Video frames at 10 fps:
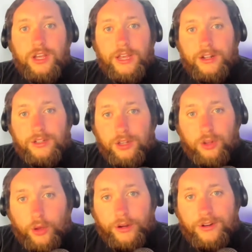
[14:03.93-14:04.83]
and a
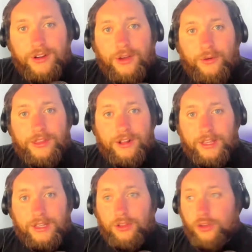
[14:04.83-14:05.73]
lawyer when they're
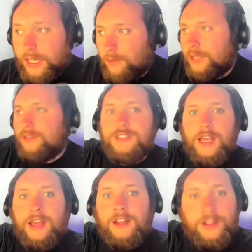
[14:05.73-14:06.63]
like, "Look at what you said.